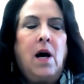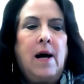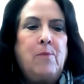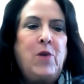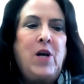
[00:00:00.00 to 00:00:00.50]

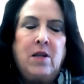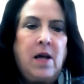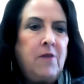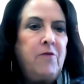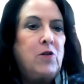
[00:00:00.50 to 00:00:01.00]
A
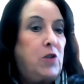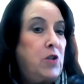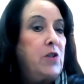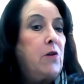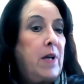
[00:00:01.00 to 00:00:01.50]
lot of folks
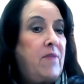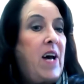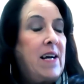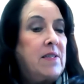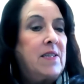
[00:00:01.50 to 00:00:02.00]
just don't have
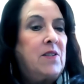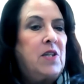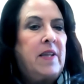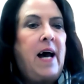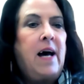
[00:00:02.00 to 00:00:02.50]

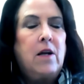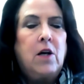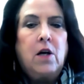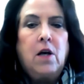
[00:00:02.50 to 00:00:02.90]
access to that.